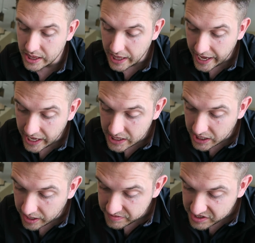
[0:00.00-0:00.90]
Leia
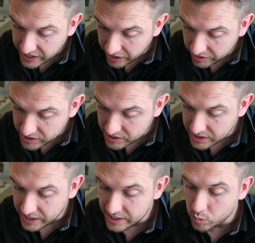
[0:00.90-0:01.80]
loves Darren
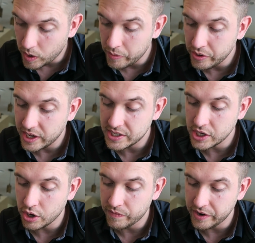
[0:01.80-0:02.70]
says, "Where would you like to
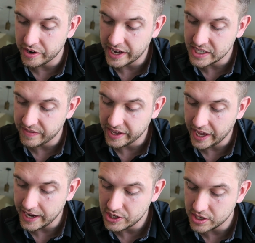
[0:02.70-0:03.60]
go for your next
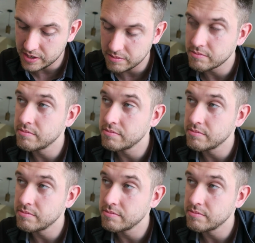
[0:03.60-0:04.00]
vacation?"